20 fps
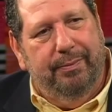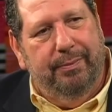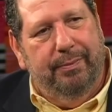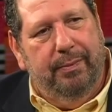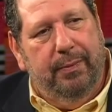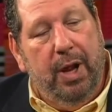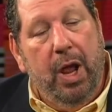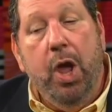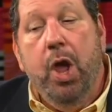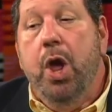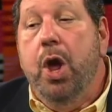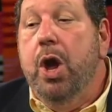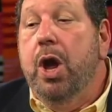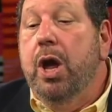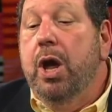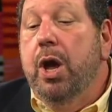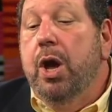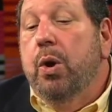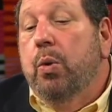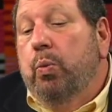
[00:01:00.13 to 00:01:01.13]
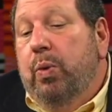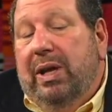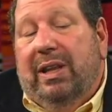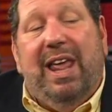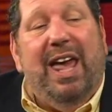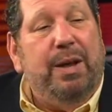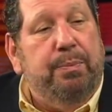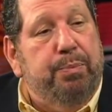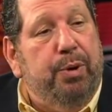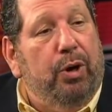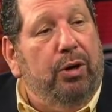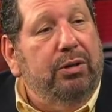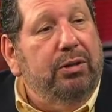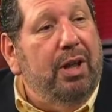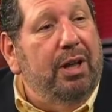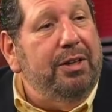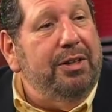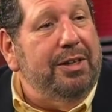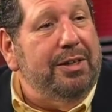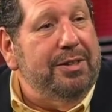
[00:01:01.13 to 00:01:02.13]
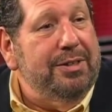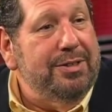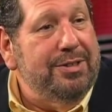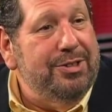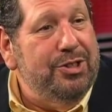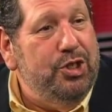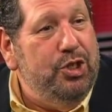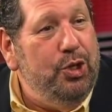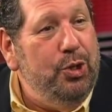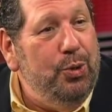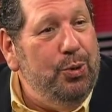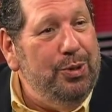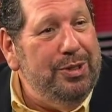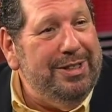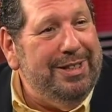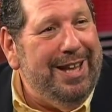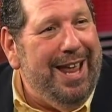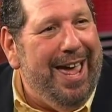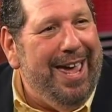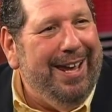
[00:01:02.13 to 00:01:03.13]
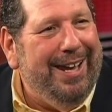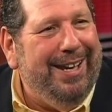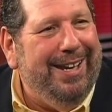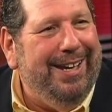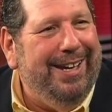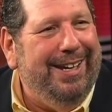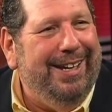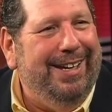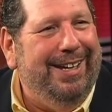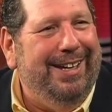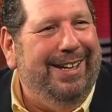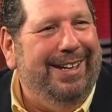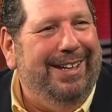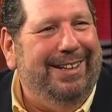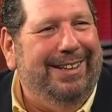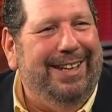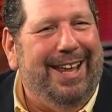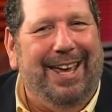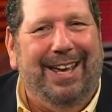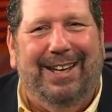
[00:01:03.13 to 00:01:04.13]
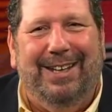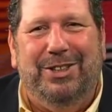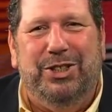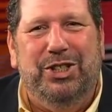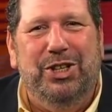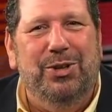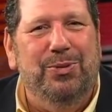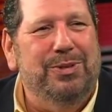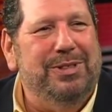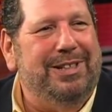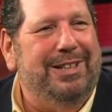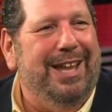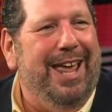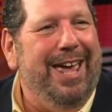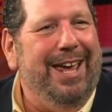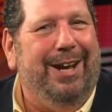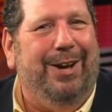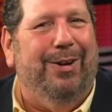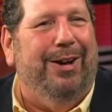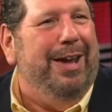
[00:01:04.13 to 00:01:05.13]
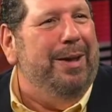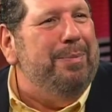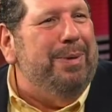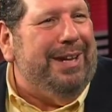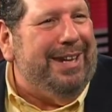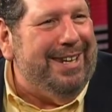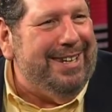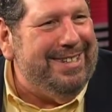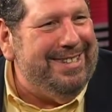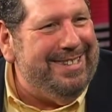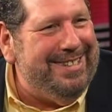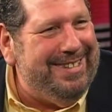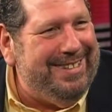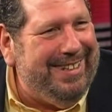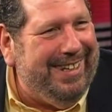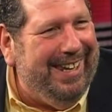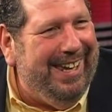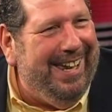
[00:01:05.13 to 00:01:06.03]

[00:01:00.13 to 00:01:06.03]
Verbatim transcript: different. We like burned onions. Jews like like Jews like gribenes,